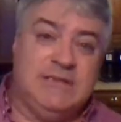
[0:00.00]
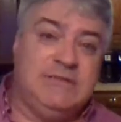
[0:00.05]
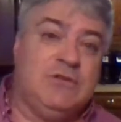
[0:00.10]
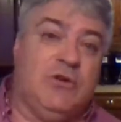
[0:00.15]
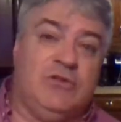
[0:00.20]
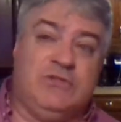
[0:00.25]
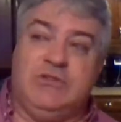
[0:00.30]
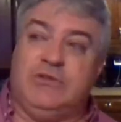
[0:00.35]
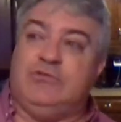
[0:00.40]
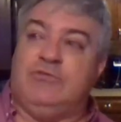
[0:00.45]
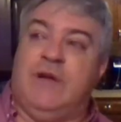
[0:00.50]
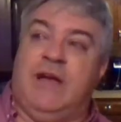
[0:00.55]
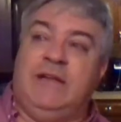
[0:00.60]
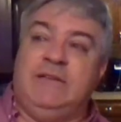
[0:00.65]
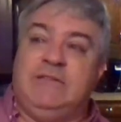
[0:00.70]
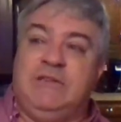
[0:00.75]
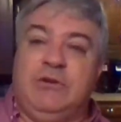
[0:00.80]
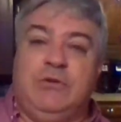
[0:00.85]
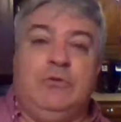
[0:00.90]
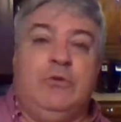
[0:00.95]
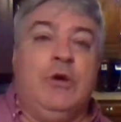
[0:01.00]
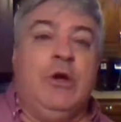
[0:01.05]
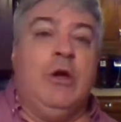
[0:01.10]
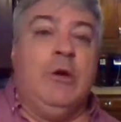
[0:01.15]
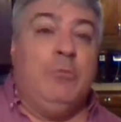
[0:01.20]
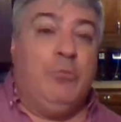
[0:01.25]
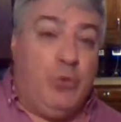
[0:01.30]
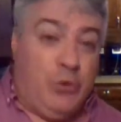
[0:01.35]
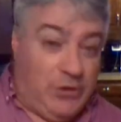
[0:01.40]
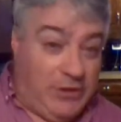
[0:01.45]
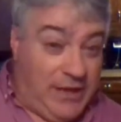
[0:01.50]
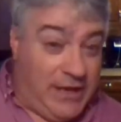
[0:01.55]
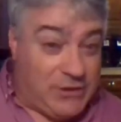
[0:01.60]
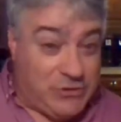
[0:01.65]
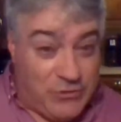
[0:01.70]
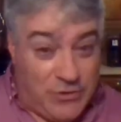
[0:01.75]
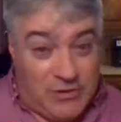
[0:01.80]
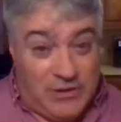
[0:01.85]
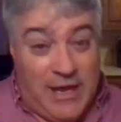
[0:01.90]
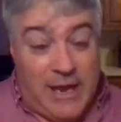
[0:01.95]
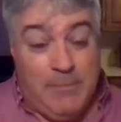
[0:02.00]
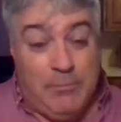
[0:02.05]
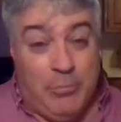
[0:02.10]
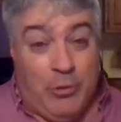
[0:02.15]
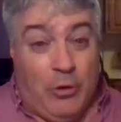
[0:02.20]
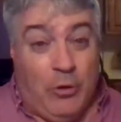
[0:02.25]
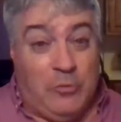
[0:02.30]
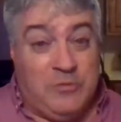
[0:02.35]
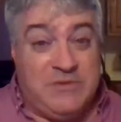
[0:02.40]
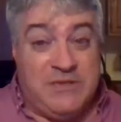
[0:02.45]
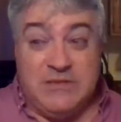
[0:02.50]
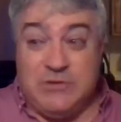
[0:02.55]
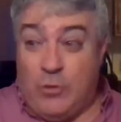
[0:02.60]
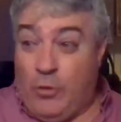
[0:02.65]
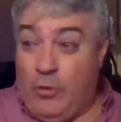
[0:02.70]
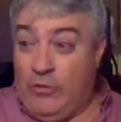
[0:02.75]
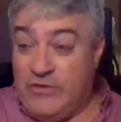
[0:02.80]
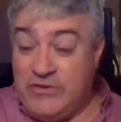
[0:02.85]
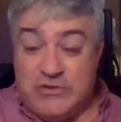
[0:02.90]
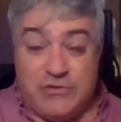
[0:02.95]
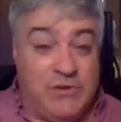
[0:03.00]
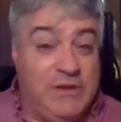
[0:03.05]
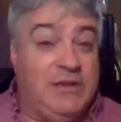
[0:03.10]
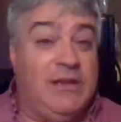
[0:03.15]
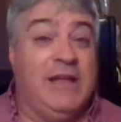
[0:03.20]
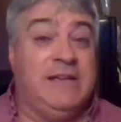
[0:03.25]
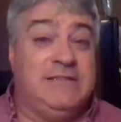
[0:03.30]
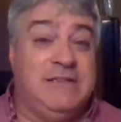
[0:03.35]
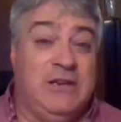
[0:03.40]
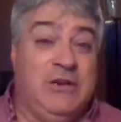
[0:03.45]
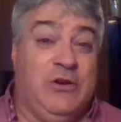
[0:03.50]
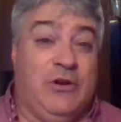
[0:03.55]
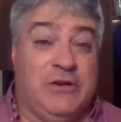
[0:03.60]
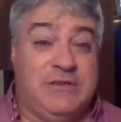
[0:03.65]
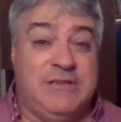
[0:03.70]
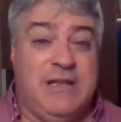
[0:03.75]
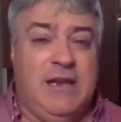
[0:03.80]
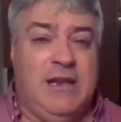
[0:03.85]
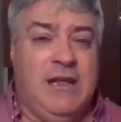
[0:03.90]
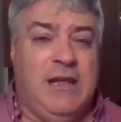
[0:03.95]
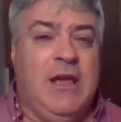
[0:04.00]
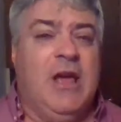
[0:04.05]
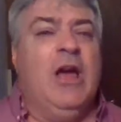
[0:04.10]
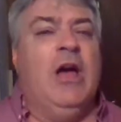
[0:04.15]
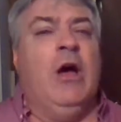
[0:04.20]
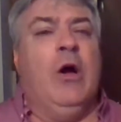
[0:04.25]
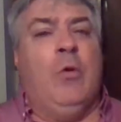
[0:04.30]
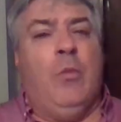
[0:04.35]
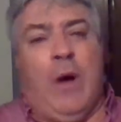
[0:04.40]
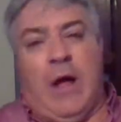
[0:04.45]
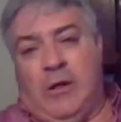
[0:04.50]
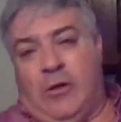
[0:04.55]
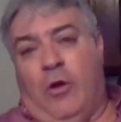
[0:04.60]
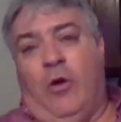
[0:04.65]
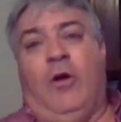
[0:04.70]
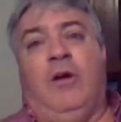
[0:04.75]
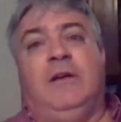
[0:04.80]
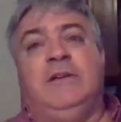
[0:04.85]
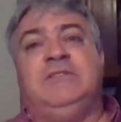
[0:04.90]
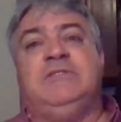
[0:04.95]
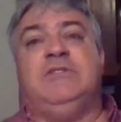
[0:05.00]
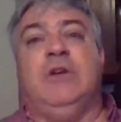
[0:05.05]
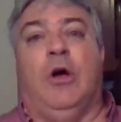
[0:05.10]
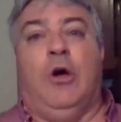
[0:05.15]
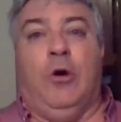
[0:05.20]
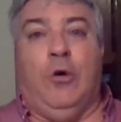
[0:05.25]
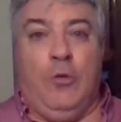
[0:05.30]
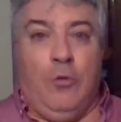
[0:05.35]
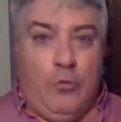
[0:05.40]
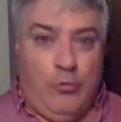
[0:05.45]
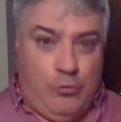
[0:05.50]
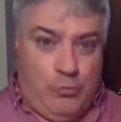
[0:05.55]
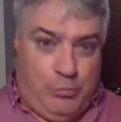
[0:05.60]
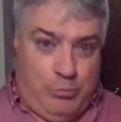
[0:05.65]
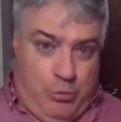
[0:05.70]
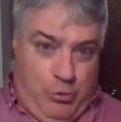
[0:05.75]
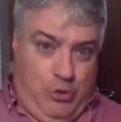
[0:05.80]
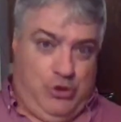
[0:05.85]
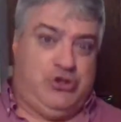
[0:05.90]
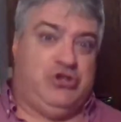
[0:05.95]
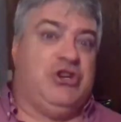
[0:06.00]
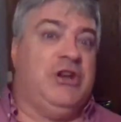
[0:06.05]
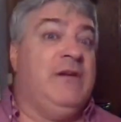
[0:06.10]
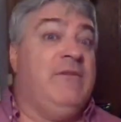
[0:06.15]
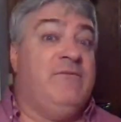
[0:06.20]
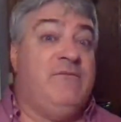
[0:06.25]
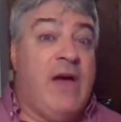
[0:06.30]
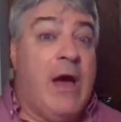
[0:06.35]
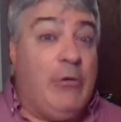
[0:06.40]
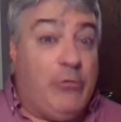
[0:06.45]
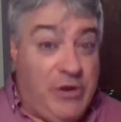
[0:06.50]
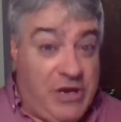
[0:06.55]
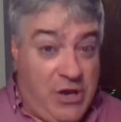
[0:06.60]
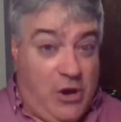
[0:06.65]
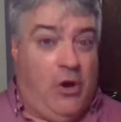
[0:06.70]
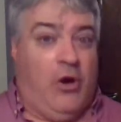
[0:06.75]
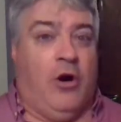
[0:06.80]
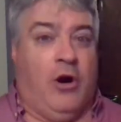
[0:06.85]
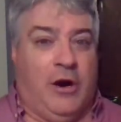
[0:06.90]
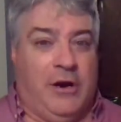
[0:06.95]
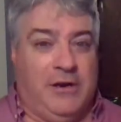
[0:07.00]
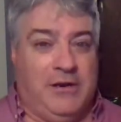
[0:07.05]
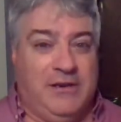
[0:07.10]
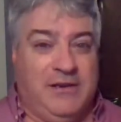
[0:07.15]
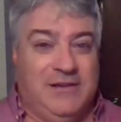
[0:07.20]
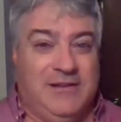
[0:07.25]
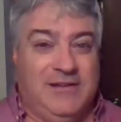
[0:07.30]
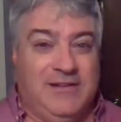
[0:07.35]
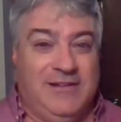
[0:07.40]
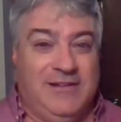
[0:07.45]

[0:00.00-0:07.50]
he's also trying to put electric light bulbs into all the streetlights in New York City while also pushing very hard